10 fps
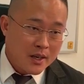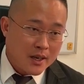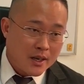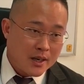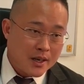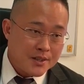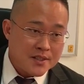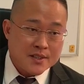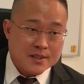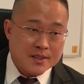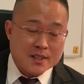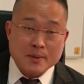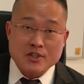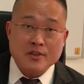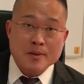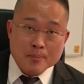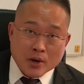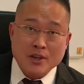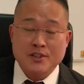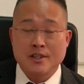This is especially
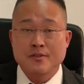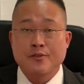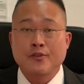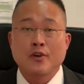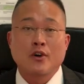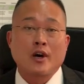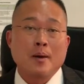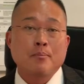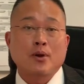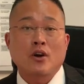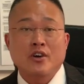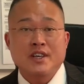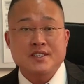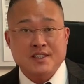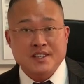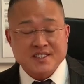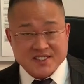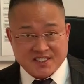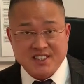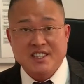important for employees in
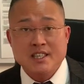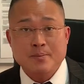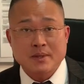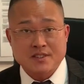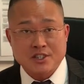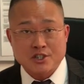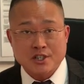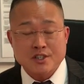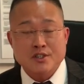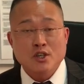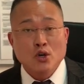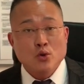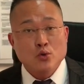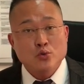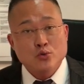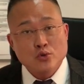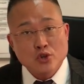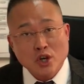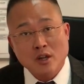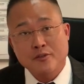senior positions who do
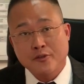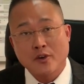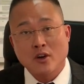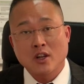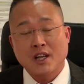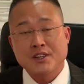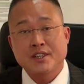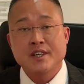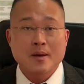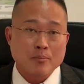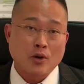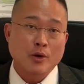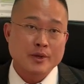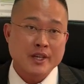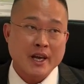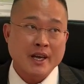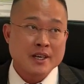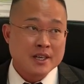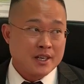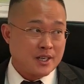not fall under the Employment Act.
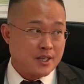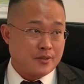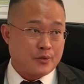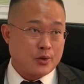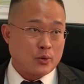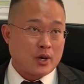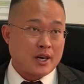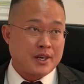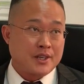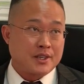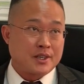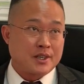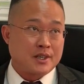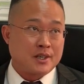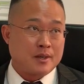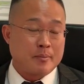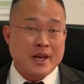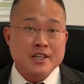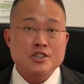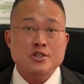If you are in a
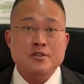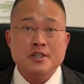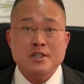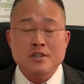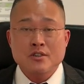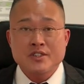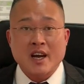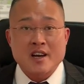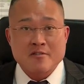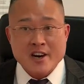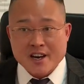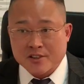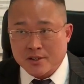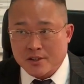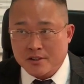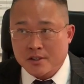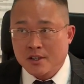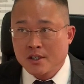managerial director